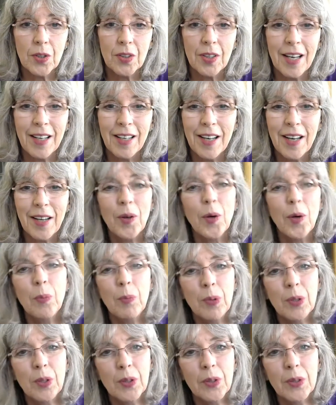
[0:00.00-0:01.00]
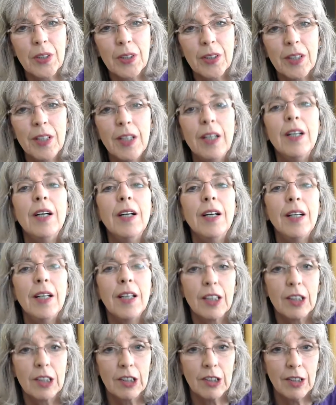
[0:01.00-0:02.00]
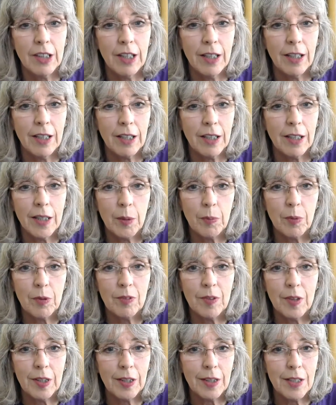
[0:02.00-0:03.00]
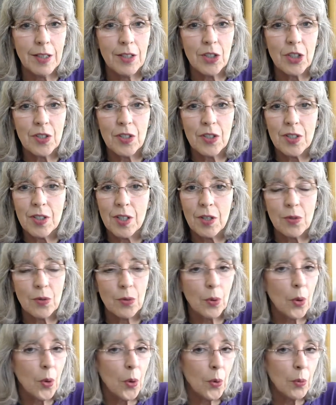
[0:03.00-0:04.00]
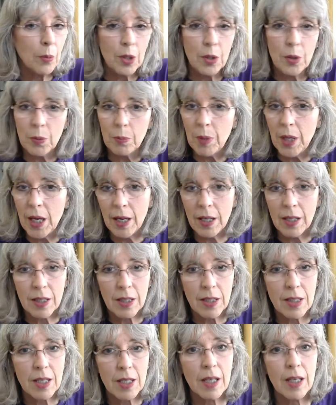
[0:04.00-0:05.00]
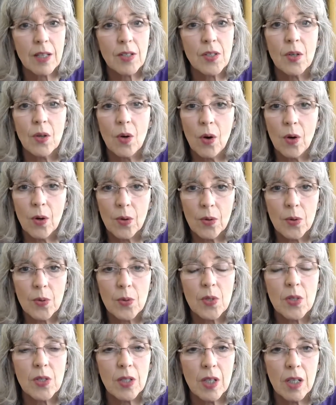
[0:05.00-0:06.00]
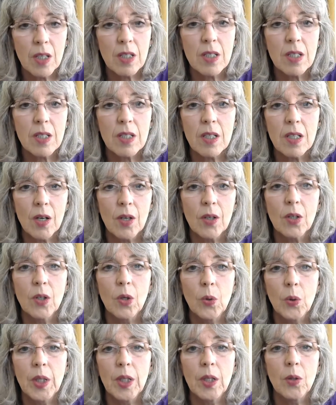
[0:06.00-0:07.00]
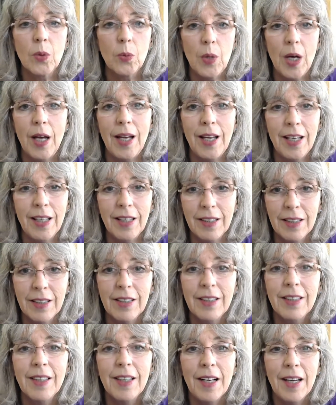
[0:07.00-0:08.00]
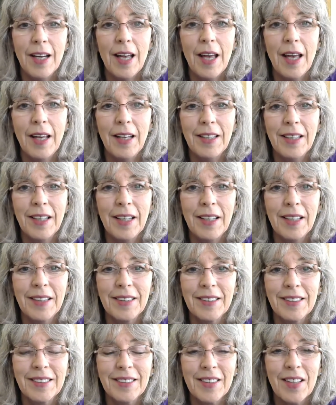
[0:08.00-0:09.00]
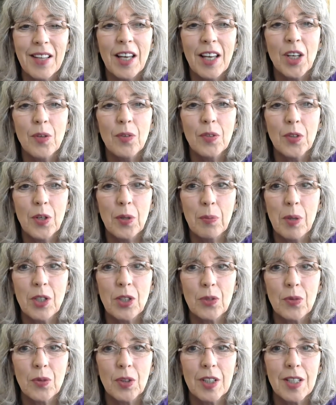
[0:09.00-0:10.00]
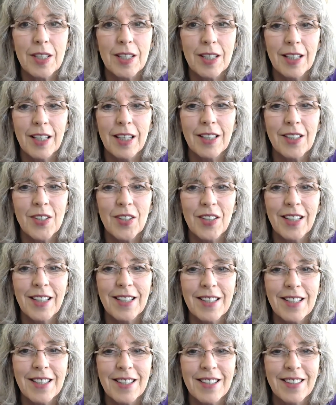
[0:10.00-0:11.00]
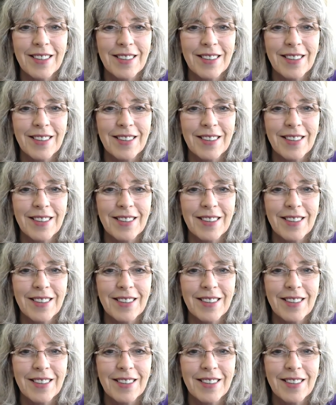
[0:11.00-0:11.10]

And I hope your chronic hyperventilation syndrome and your panic attacks and all those things start going away. And thank you very much for listening to this.